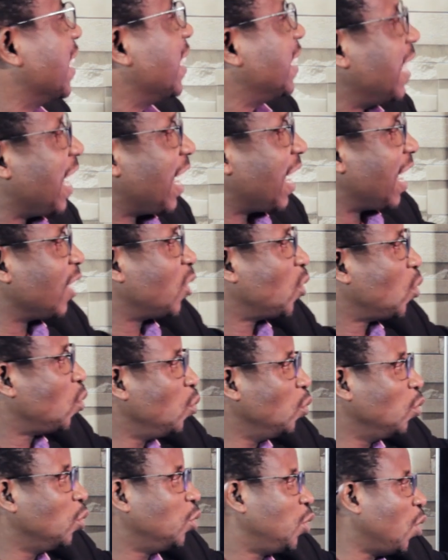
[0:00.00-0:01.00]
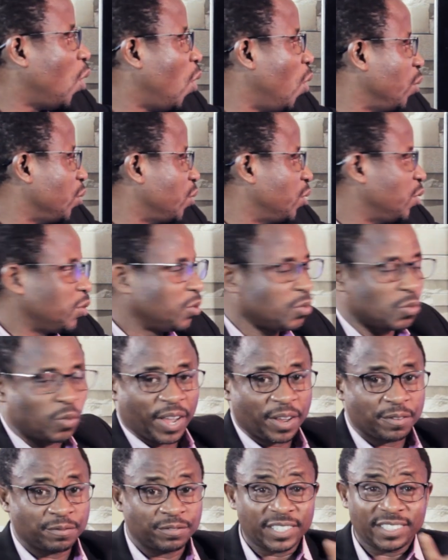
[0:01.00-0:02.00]
there are two doors to
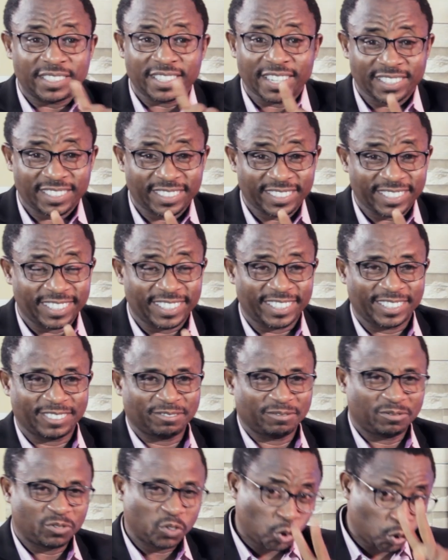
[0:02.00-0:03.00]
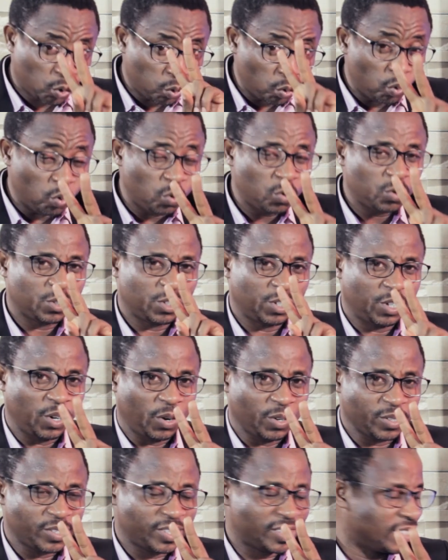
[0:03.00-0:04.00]
every destiny. Two
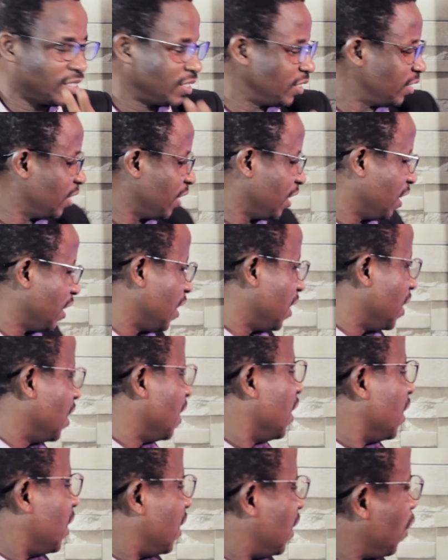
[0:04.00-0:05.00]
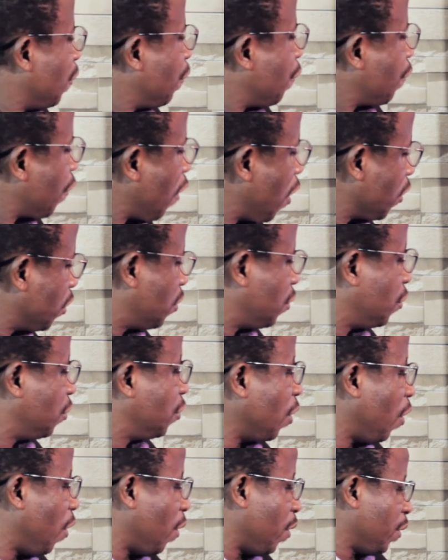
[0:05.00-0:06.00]
doors. The front
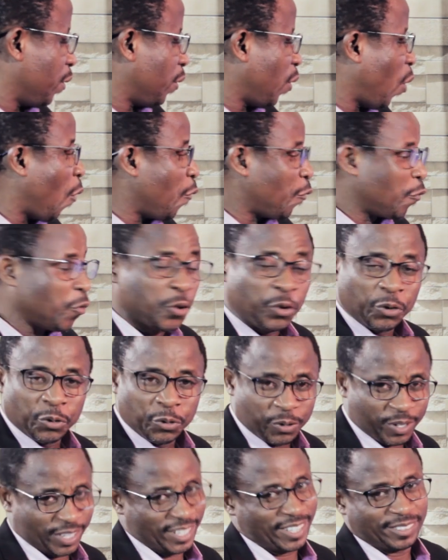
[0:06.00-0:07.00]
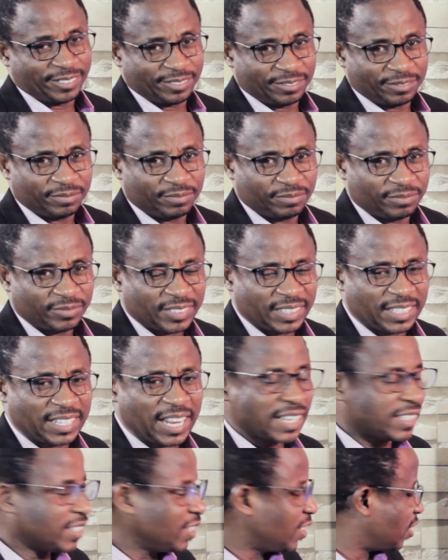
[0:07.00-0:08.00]
door of glory,
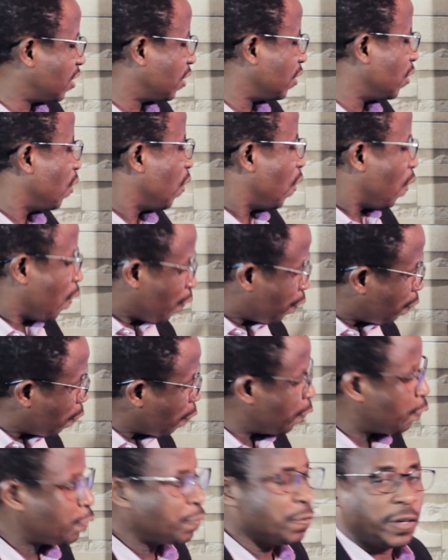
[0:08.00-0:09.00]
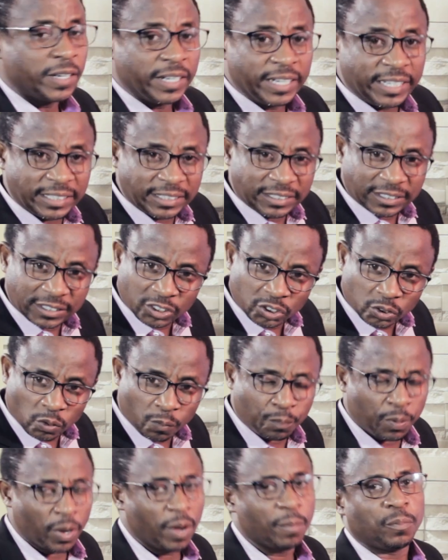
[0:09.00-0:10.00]
that is fulfilling your
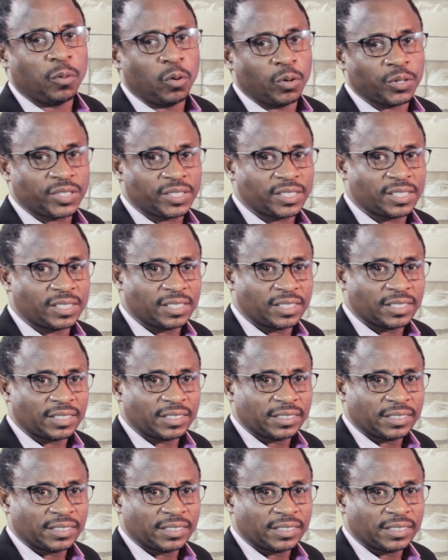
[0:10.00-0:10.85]
purpose.